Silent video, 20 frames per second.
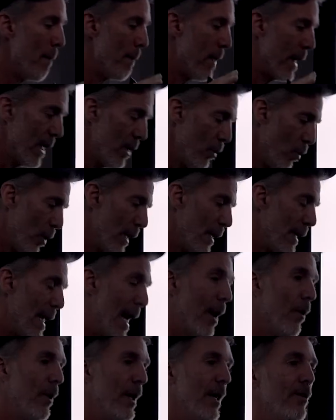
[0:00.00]
but it will
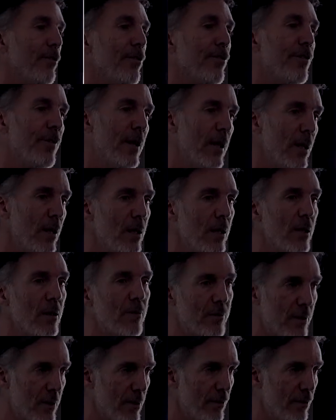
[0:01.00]
allow an infinity of